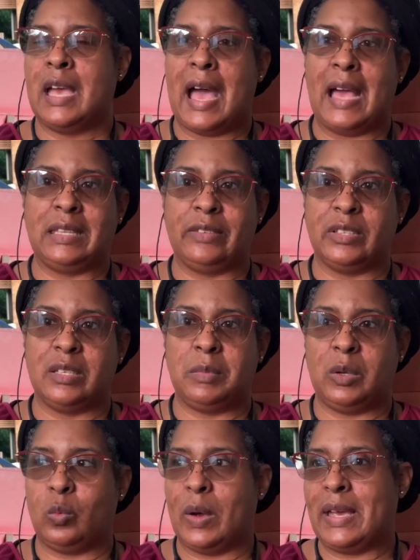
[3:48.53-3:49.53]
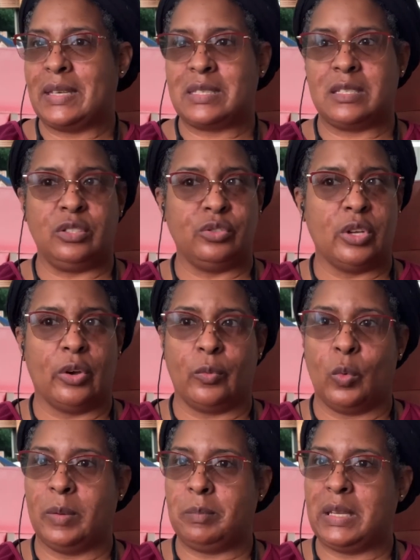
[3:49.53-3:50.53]
I live in the Midwest.
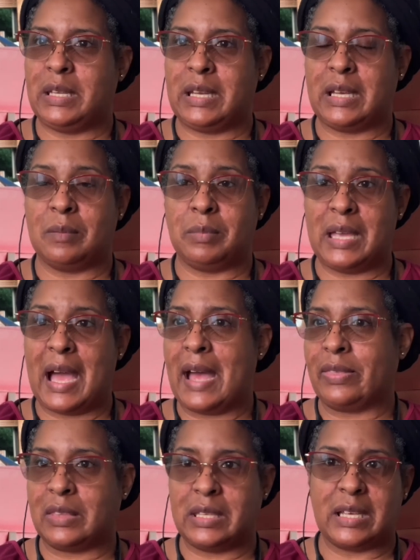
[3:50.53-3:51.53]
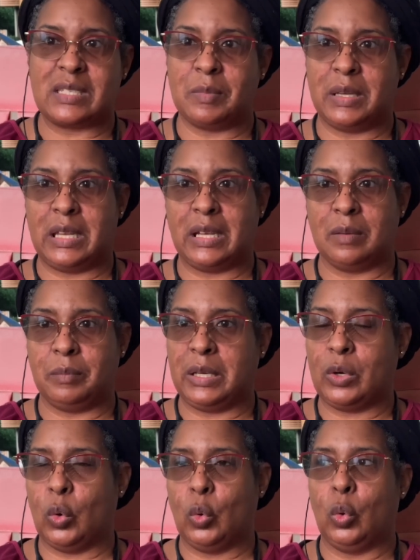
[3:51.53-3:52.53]
1 minute it can be hot, the next minute it can be
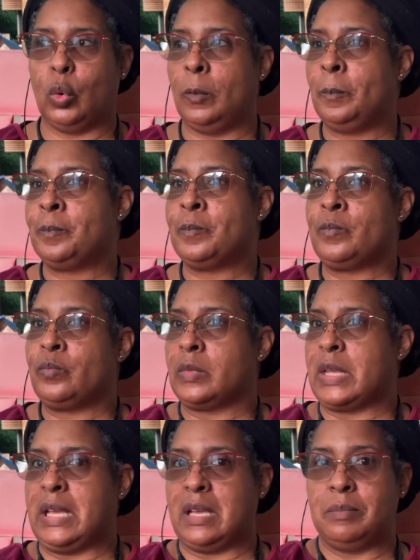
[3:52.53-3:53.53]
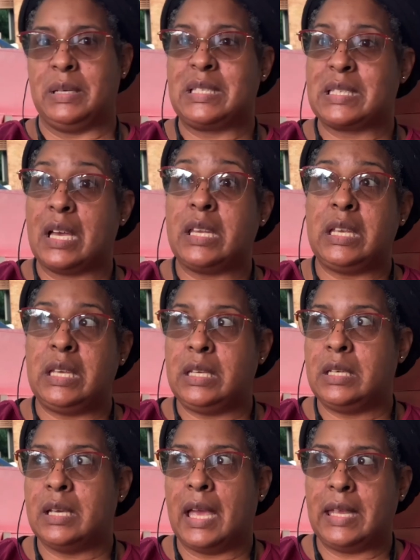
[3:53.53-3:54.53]
cool. It can be sunny
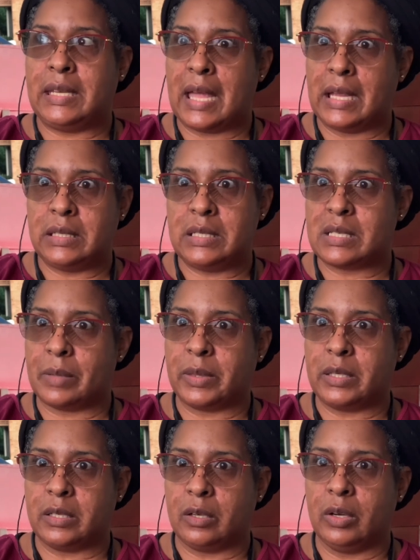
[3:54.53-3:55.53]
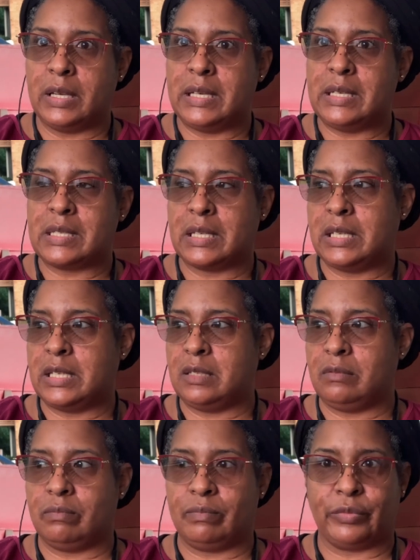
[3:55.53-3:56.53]
and 90 something degrees, and
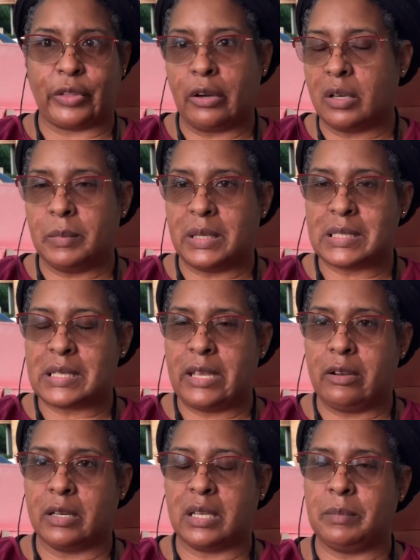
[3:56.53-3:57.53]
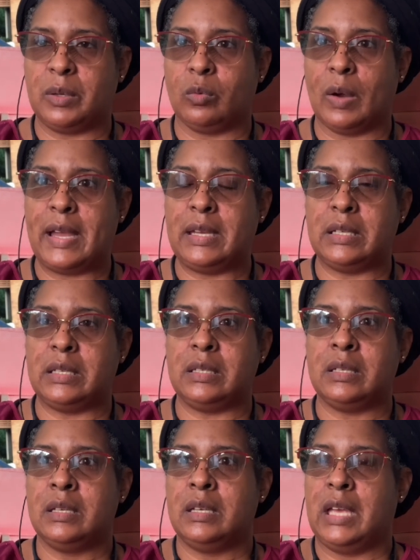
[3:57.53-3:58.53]
then 30 minutes later it can be raining
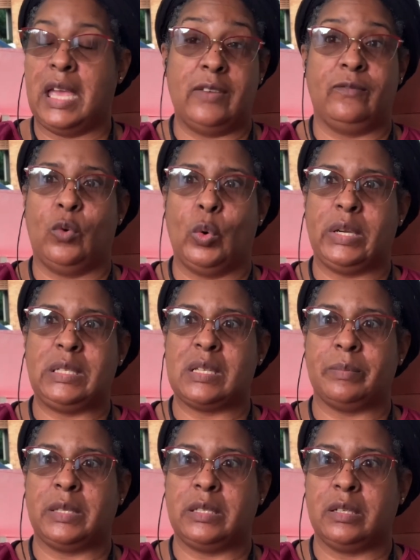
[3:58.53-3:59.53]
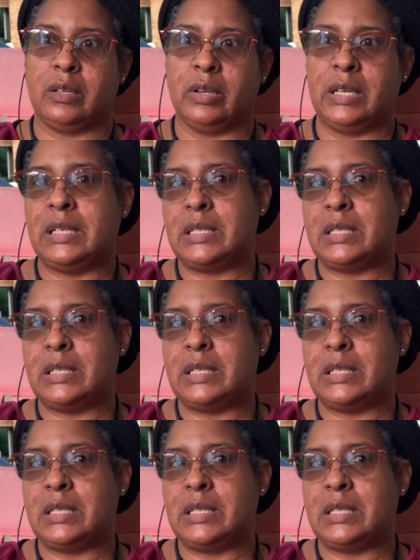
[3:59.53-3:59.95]
and 40 something degrees.